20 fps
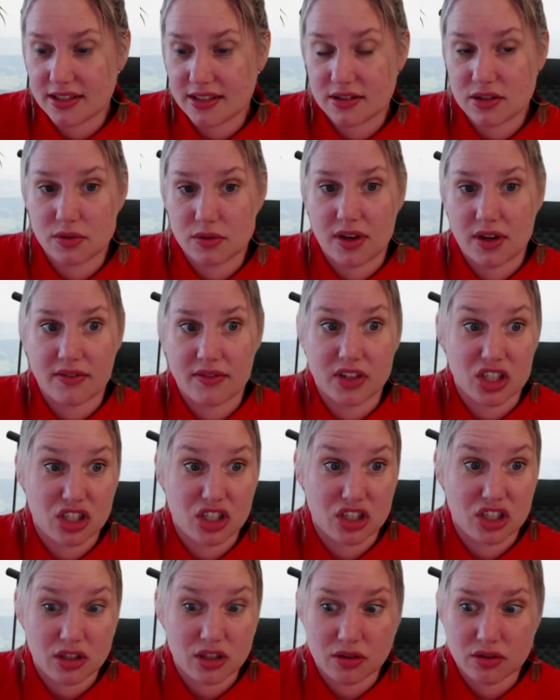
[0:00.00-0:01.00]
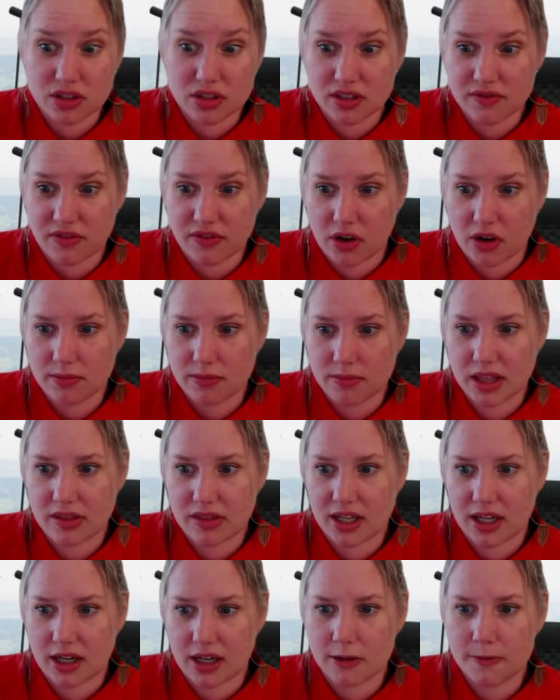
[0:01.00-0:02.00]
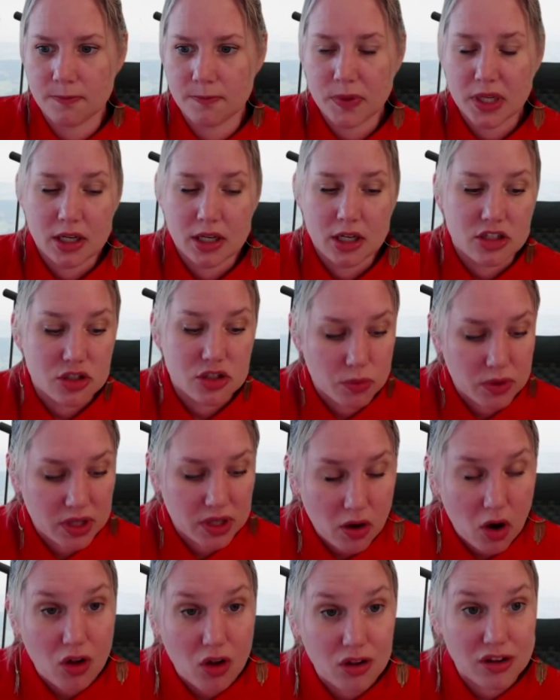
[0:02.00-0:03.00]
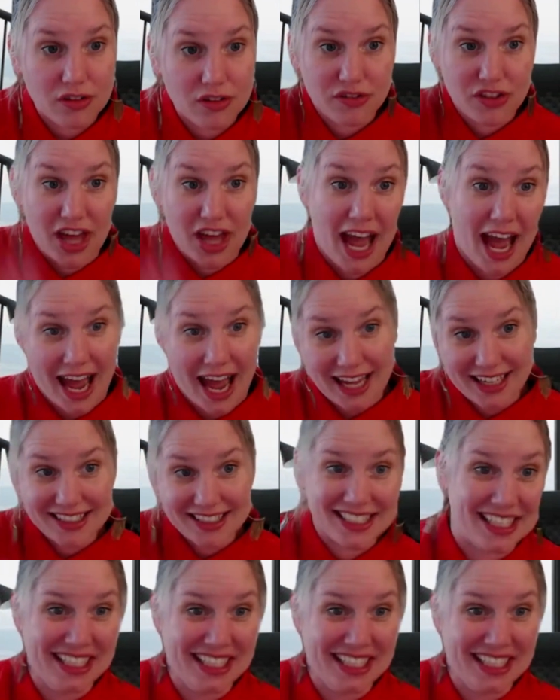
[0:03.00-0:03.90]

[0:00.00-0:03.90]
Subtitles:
So you have a huge involvement there. So with all of that,